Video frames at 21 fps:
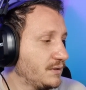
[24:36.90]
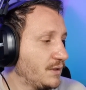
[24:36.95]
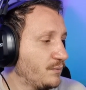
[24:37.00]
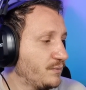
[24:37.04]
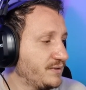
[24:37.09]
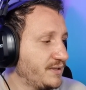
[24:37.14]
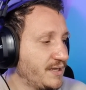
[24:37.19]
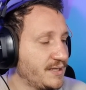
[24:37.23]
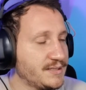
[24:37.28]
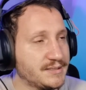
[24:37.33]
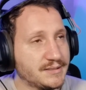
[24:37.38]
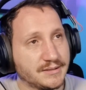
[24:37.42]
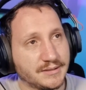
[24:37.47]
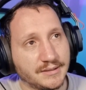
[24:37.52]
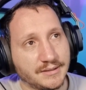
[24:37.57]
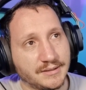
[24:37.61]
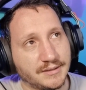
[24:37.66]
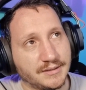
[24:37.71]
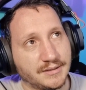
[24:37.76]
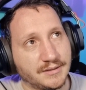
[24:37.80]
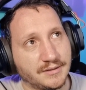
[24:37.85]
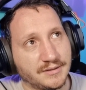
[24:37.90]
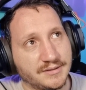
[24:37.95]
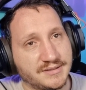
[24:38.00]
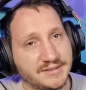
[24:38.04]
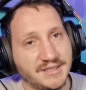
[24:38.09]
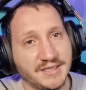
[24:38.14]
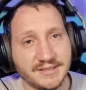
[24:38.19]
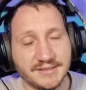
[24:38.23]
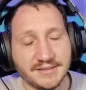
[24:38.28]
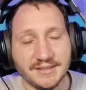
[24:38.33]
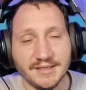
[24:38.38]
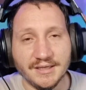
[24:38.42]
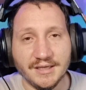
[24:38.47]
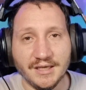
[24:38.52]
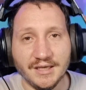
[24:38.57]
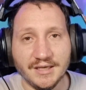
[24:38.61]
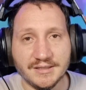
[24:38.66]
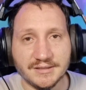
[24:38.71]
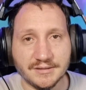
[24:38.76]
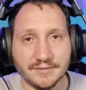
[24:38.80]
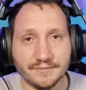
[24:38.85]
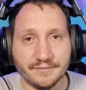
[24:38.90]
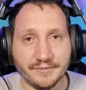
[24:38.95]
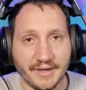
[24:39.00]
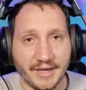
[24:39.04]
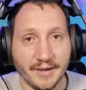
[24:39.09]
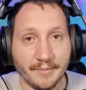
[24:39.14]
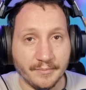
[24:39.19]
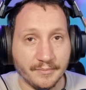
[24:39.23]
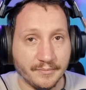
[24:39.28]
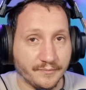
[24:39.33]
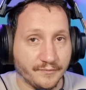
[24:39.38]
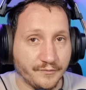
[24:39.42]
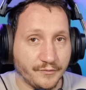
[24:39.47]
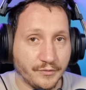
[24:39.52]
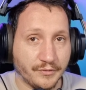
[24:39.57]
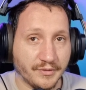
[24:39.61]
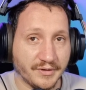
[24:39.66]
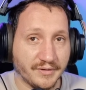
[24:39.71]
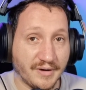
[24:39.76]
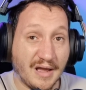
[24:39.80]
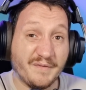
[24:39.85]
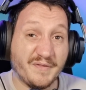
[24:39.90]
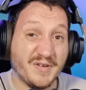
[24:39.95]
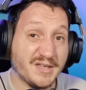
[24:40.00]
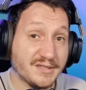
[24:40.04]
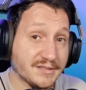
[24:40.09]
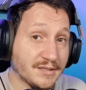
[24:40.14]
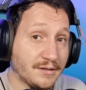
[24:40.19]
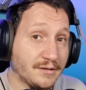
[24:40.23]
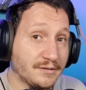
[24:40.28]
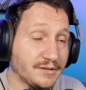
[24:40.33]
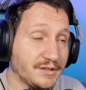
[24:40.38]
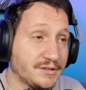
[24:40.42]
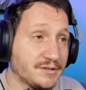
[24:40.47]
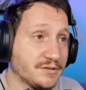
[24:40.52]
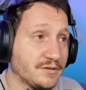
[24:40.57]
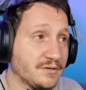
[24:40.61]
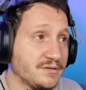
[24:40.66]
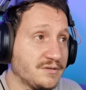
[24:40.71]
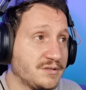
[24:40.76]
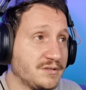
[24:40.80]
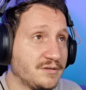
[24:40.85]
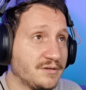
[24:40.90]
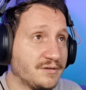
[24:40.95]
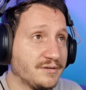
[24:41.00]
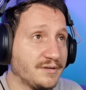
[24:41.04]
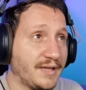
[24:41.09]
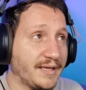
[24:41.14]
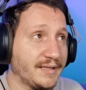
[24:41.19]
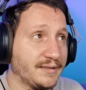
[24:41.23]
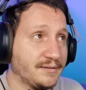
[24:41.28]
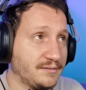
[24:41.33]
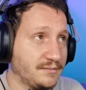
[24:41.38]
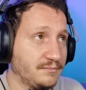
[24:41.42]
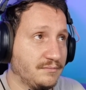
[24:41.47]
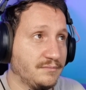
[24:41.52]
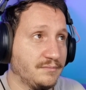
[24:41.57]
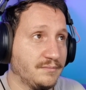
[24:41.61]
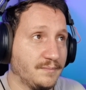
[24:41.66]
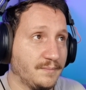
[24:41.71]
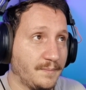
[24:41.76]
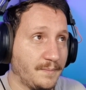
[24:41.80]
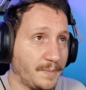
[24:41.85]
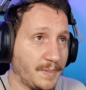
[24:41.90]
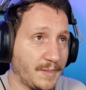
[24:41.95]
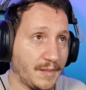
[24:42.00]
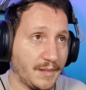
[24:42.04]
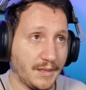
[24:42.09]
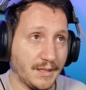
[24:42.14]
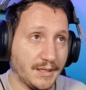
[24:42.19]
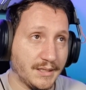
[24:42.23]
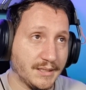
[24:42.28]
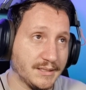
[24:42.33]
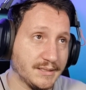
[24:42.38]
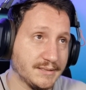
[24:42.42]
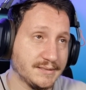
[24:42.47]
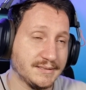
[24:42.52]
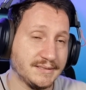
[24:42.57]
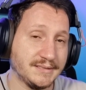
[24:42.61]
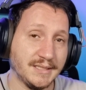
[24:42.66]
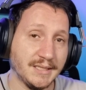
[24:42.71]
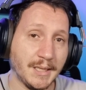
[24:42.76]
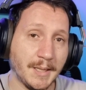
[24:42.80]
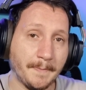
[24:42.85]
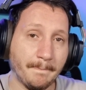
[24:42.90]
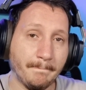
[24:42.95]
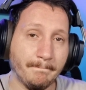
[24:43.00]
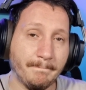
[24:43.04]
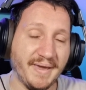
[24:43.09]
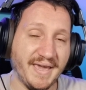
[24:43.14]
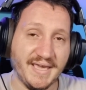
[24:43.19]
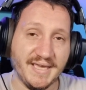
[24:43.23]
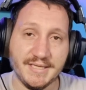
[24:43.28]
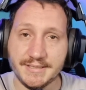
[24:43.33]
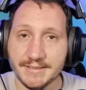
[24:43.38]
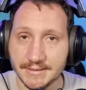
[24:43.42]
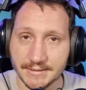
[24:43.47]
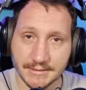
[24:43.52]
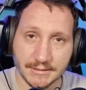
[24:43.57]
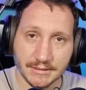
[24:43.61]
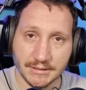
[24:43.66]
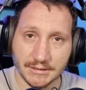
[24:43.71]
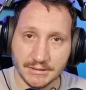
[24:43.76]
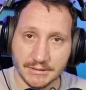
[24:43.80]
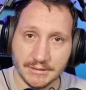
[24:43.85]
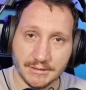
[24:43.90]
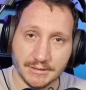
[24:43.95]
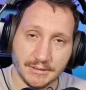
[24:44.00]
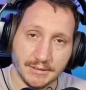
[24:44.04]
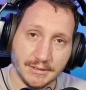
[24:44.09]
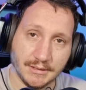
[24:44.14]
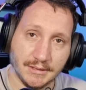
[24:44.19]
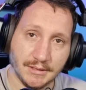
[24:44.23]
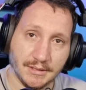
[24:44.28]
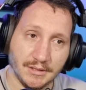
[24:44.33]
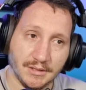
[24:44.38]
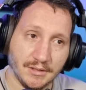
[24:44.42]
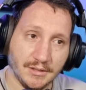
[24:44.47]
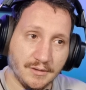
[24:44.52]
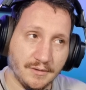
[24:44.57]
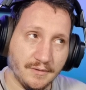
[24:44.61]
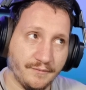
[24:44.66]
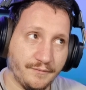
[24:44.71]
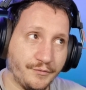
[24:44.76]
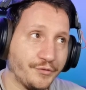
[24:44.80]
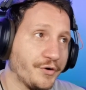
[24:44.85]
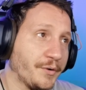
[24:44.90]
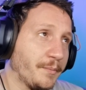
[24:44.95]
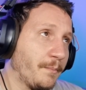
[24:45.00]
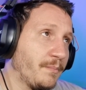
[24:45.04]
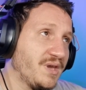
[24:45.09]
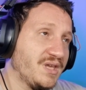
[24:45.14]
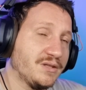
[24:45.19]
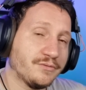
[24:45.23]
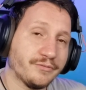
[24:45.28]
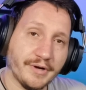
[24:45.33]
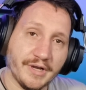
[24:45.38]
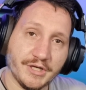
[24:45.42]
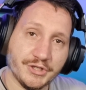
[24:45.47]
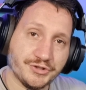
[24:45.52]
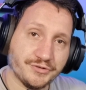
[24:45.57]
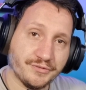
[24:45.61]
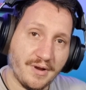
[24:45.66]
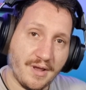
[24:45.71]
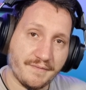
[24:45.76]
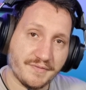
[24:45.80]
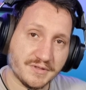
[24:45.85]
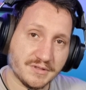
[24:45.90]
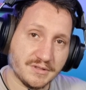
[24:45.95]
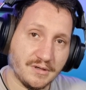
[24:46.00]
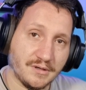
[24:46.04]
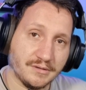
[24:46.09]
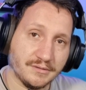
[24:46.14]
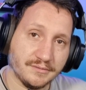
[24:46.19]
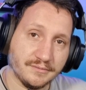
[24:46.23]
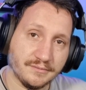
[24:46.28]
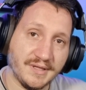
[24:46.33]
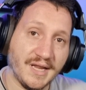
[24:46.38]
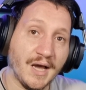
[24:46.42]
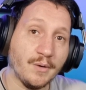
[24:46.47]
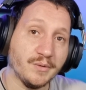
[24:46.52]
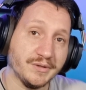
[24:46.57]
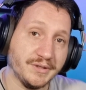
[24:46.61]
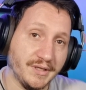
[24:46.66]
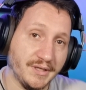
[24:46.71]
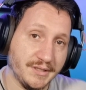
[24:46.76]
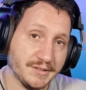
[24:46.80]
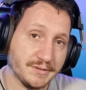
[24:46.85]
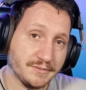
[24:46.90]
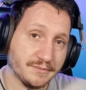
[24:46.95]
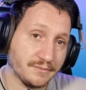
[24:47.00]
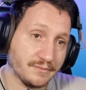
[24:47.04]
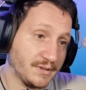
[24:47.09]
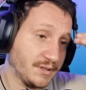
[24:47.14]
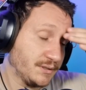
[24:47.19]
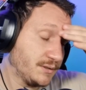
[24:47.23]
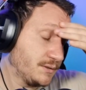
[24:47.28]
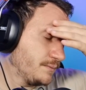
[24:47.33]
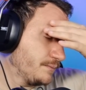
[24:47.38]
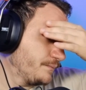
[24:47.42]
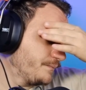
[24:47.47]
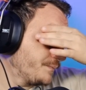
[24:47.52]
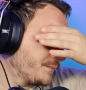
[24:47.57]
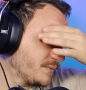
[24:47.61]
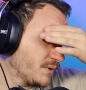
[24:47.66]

nowadays 16 gigs of RAM for a graphics card, it's considered like the base for a mid-range graphics card nowadays, right?